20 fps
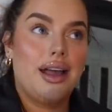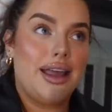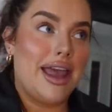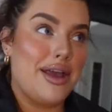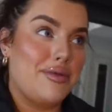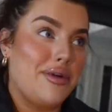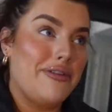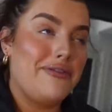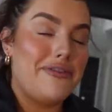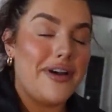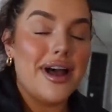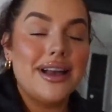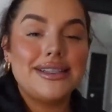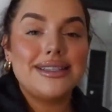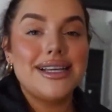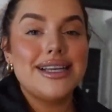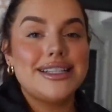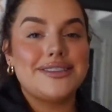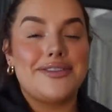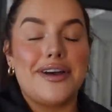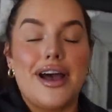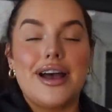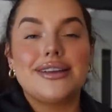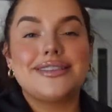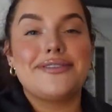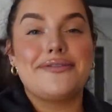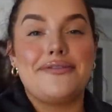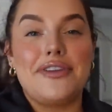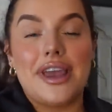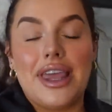Okay, well, first things
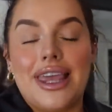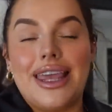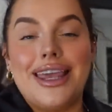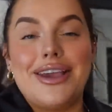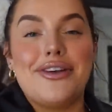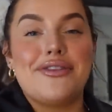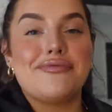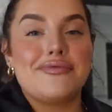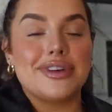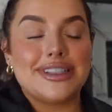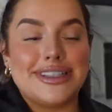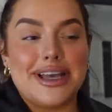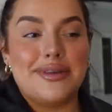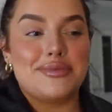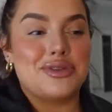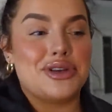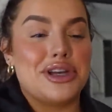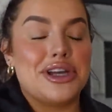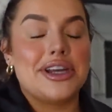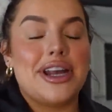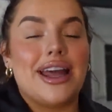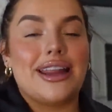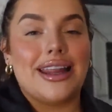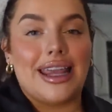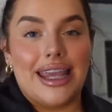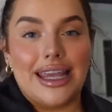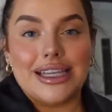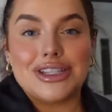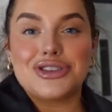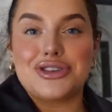first, Vicky on reception at the
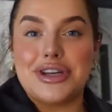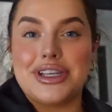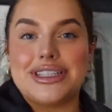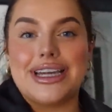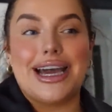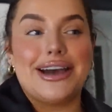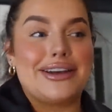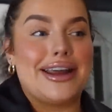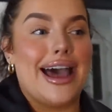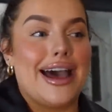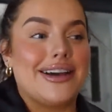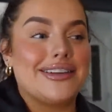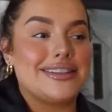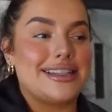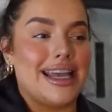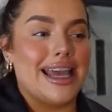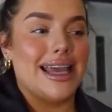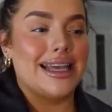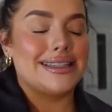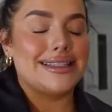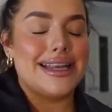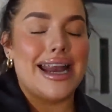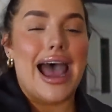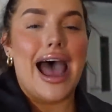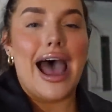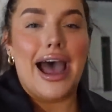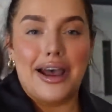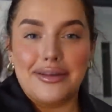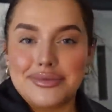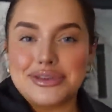King Street townhouse is an
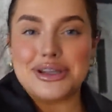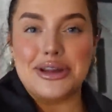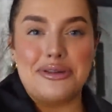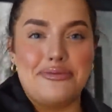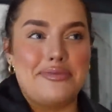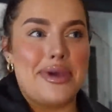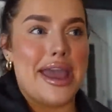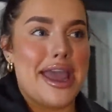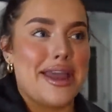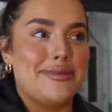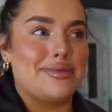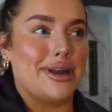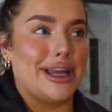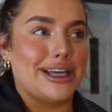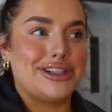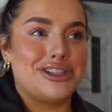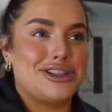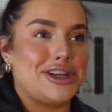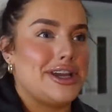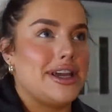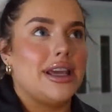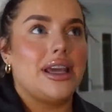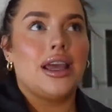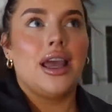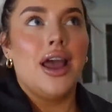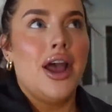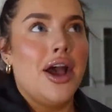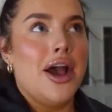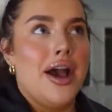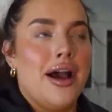absolute babe. Like she
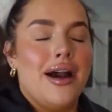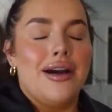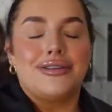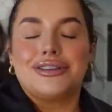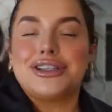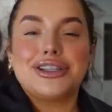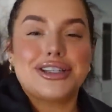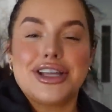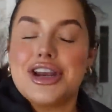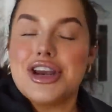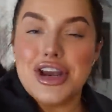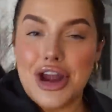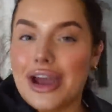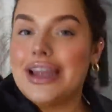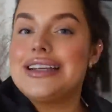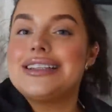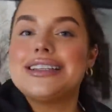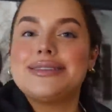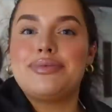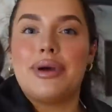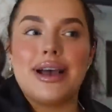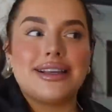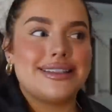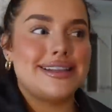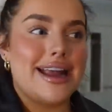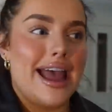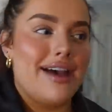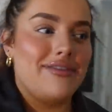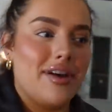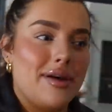was just the nicest
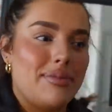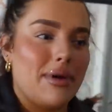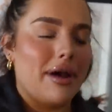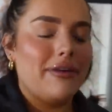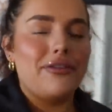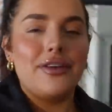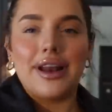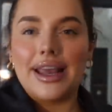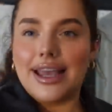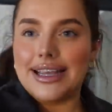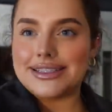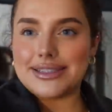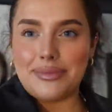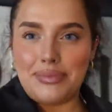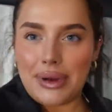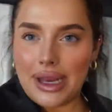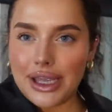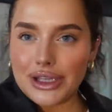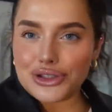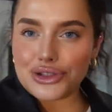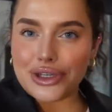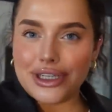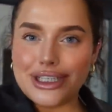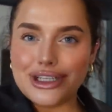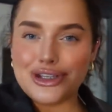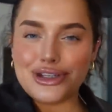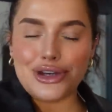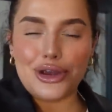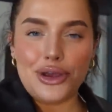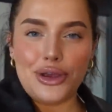person ever, but I feel like it's obligatory to
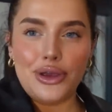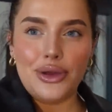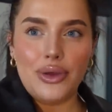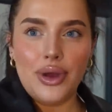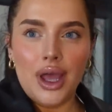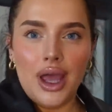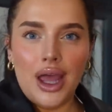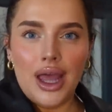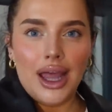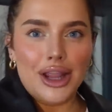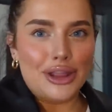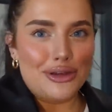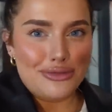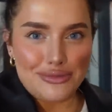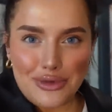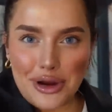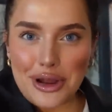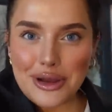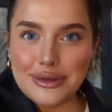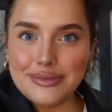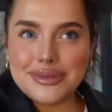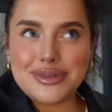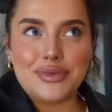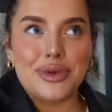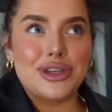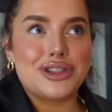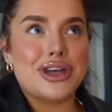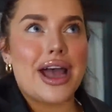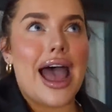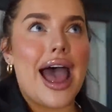show you the rooms,
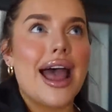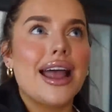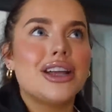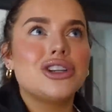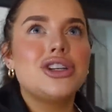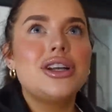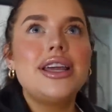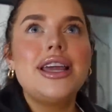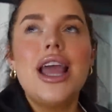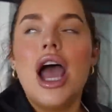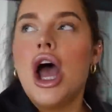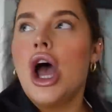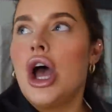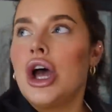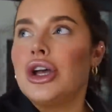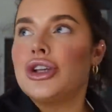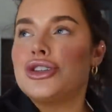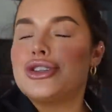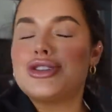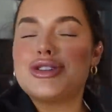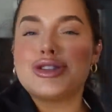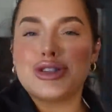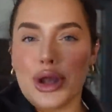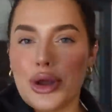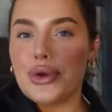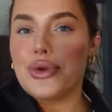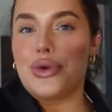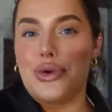which are actually so